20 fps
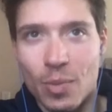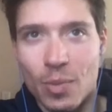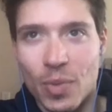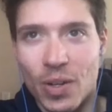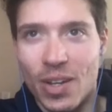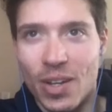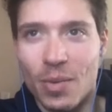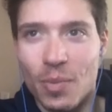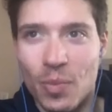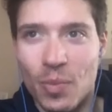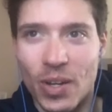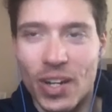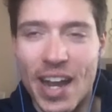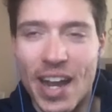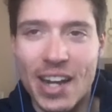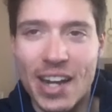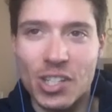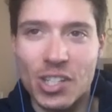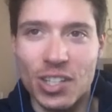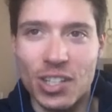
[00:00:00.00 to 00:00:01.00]
But
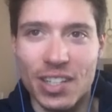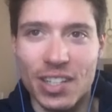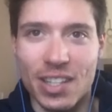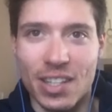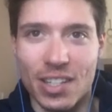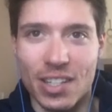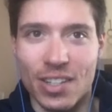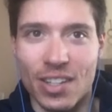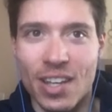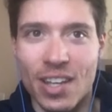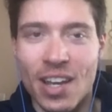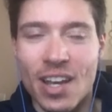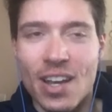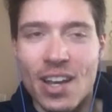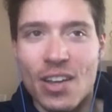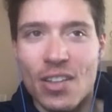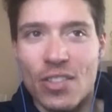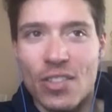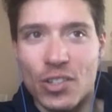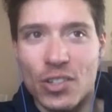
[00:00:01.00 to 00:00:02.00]
actually the
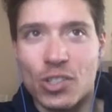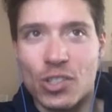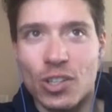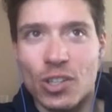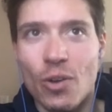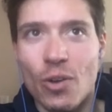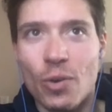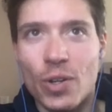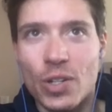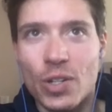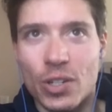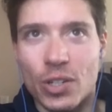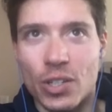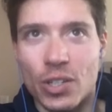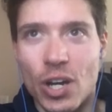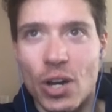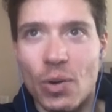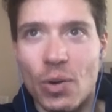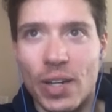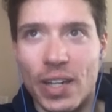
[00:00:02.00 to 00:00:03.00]
slower you're
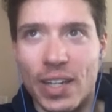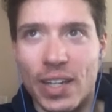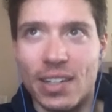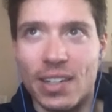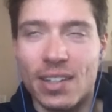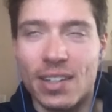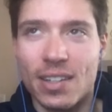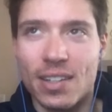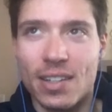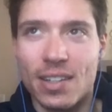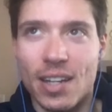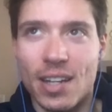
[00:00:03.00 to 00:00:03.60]
going,